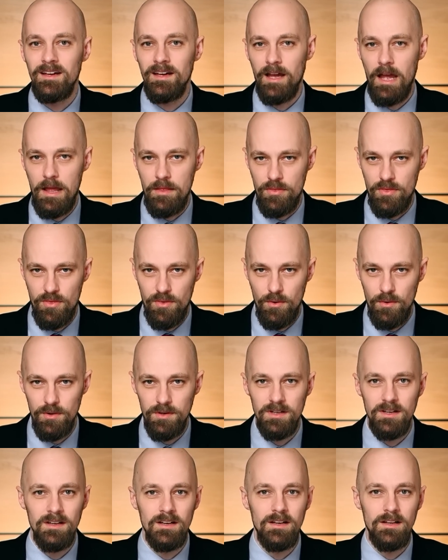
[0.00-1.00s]
And
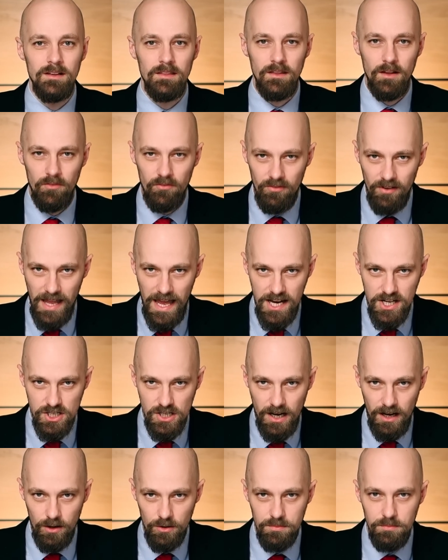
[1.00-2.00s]
third, the flash
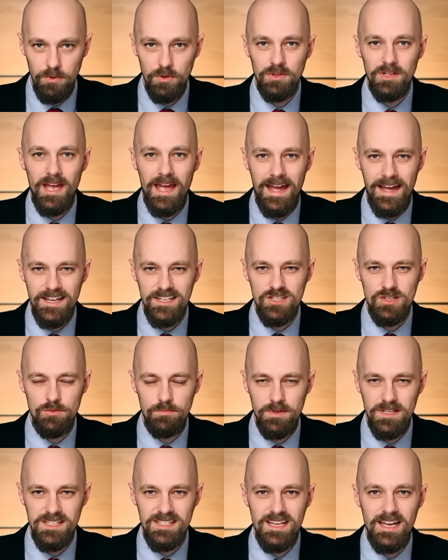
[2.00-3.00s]
output has to
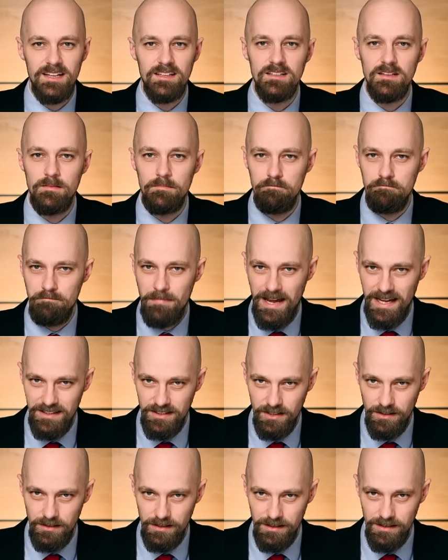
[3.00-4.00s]
be set
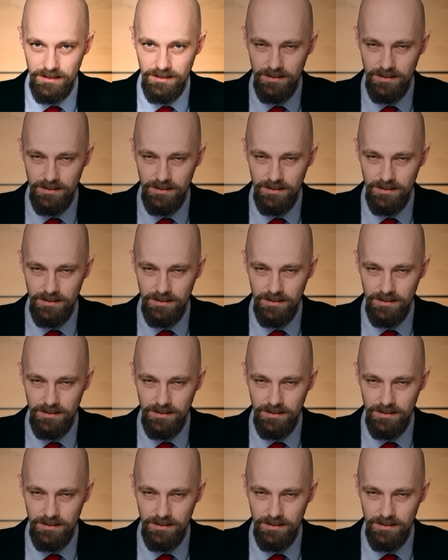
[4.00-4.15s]
manually.